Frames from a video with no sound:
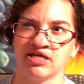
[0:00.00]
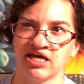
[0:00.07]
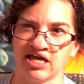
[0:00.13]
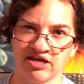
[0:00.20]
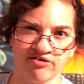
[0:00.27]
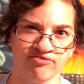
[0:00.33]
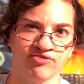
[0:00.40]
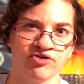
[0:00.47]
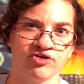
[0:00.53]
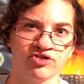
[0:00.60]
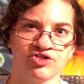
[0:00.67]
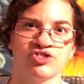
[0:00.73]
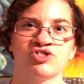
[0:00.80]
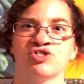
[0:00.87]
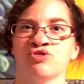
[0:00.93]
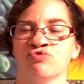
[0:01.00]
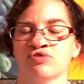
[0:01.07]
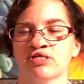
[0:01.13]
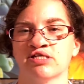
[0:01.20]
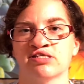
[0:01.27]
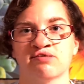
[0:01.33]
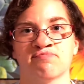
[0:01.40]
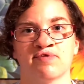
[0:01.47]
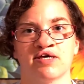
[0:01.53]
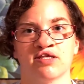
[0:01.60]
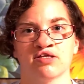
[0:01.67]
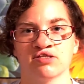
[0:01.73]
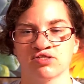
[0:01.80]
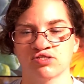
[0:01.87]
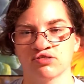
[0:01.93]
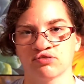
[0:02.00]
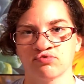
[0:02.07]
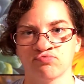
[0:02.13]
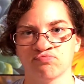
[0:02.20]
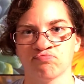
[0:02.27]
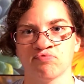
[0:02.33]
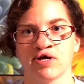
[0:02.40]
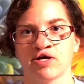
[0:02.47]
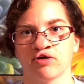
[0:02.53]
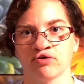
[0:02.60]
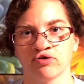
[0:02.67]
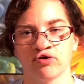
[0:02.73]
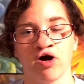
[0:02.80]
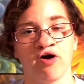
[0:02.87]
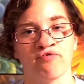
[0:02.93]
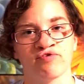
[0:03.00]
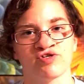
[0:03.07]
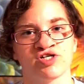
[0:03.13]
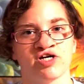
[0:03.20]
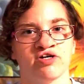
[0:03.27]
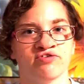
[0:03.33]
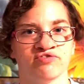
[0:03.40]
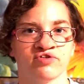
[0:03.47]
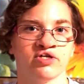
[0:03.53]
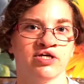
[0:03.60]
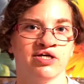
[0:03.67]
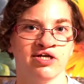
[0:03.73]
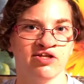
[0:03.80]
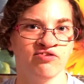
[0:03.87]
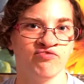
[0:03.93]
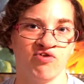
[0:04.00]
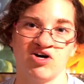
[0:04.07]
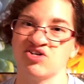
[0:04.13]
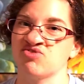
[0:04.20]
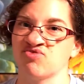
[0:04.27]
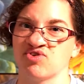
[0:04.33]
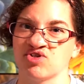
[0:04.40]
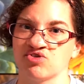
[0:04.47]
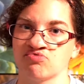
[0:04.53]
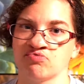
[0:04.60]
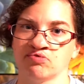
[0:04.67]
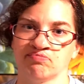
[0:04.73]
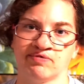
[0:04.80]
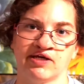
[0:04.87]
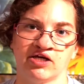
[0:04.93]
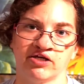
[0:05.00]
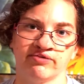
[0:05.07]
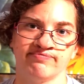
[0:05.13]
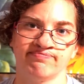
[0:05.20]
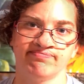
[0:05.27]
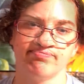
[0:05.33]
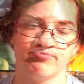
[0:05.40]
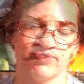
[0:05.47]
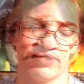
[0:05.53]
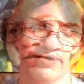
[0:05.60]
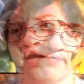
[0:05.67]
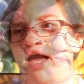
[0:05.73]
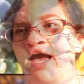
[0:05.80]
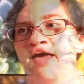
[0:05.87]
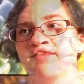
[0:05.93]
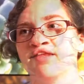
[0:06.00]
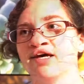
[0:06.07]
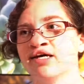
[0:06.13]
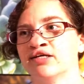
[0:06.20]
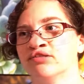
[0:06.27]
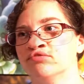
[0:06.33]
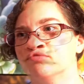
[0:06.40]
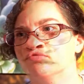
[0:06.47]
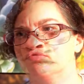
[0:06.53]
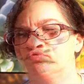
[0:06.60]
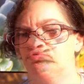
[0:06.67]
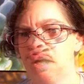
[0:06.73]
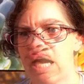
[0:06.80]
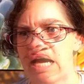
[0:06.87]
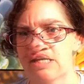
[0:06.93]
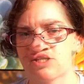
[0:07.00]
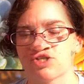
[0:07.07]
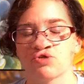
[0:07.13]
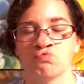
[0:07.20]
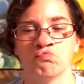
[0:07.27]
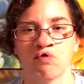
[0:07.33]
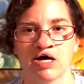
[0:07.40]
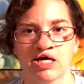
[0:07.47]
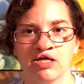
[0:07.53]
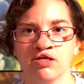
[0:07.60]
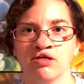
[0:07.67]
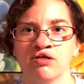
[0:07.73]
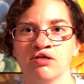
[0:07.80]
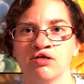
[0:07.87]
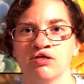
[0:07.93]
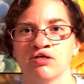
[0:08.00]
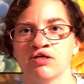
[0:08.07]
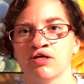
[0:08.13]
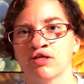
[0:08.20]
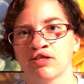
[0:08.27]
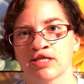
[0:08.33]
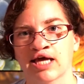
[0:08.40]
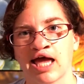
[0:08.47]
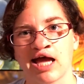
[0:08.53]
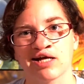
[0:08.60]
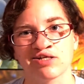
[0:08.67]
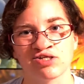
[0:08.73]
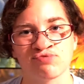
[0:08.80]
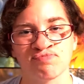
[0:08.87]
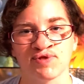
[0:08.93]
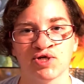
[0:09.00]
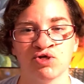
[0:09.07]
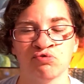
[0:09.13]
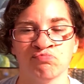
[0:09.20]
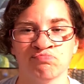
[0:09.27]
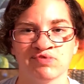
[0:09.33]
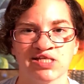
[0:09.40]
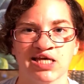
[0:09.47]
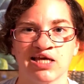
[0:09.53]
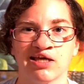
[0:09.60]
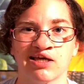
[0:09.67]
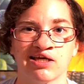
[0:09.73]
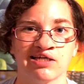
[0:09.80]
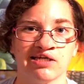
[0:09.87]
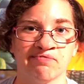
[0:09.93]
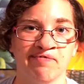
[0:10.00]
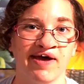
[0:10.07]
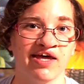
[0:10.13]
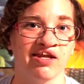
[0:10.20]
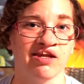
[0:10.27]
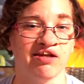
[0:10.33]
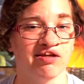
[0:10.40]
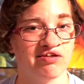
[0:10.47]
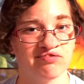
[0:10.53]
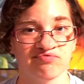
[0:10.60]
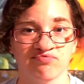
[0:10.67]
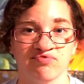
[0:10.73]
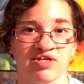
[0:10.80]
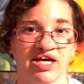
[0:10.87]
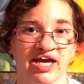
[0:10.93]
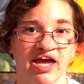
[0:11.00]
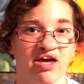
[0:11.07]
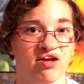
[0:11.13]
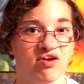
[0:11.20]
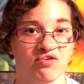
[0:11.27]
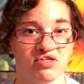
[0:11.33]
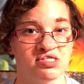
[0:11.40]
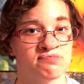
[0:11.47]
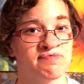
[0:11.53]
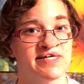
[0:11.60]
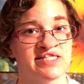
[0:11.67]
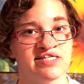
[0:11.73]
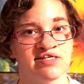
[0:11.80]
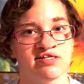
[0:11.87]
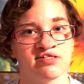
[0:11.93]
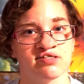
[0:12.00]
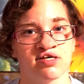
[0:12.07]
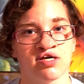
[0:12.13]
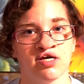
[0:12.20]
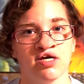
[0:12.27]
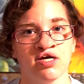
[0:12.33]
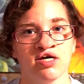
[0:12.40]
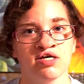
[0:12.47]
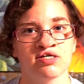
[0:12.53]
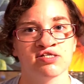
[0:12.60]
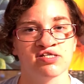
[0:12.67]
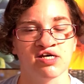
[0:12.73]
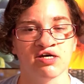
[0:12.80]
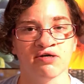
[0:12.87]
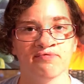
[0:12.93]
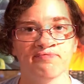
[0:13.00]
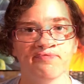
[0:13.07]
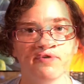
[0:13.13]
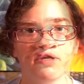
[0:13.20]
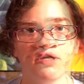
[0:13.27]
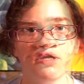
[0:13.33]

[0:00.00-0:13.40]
if you're just using something that's regular off the shelf, phosphorus would be good. So, and then as to when the cactus blooms, it can depend again on the species. Some